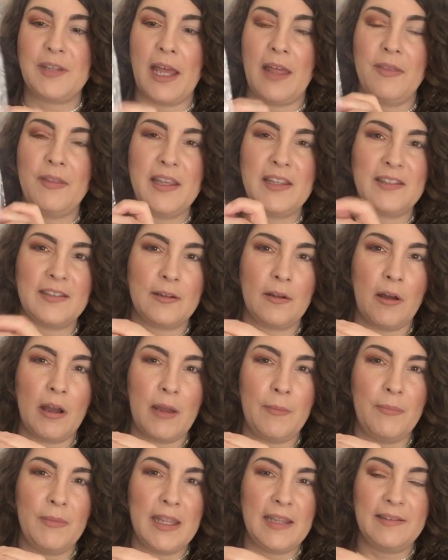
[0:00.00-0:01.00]
And this
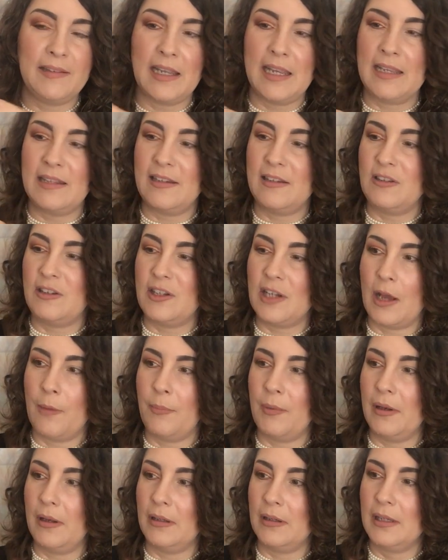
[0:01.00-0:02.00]
time this is
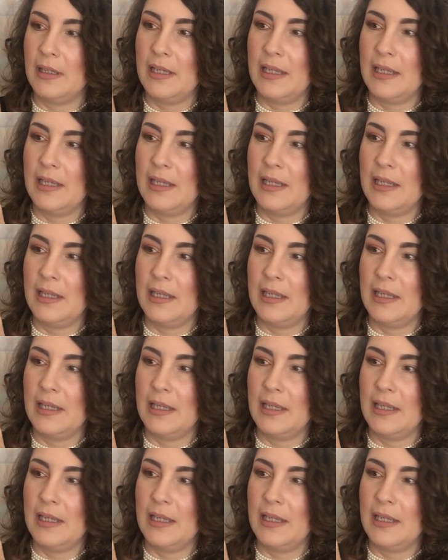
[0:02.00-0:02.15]
double.